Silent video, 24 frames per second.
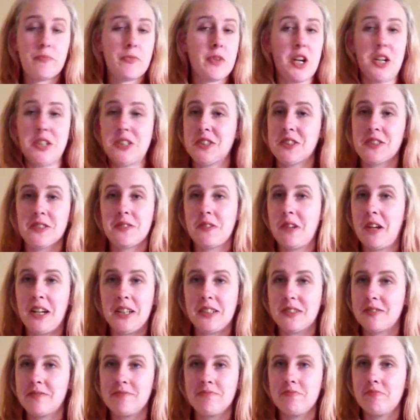I
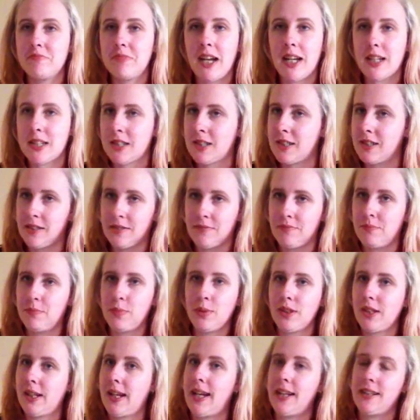had to
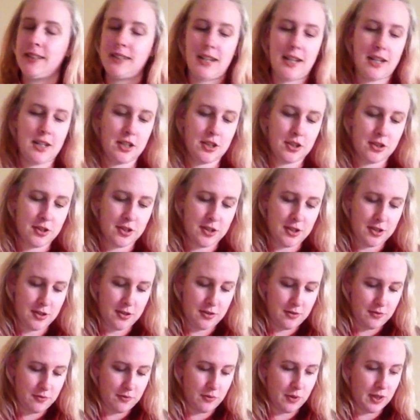pull it out and
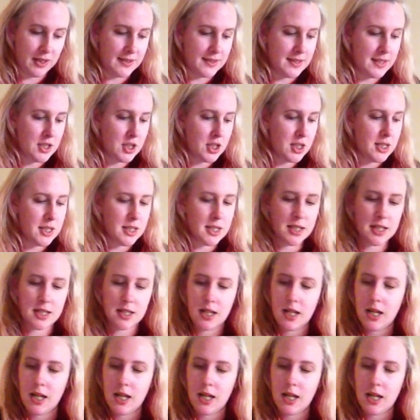restitch it.